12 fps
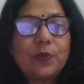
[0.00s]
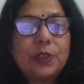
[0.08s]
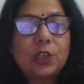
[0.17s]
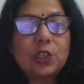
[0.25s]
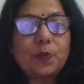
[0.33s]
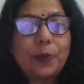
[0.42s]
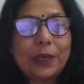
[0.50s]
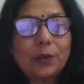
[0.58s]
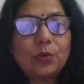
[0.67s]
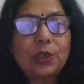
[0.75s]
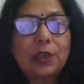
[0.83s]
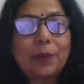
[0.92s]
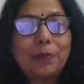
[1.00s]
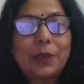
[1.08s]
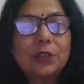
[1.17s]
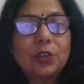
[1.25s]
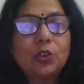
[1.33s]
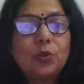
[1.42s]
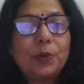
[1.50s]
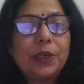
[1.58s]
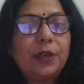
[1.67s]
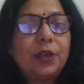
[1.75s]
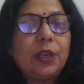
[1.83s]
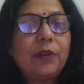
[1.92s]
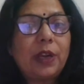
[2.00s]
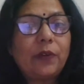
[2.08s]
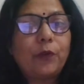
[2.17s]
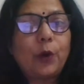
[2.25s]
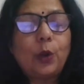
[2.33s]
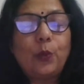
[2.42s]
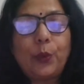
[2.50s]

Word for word: with respect to the temperature, humidity, rainfall,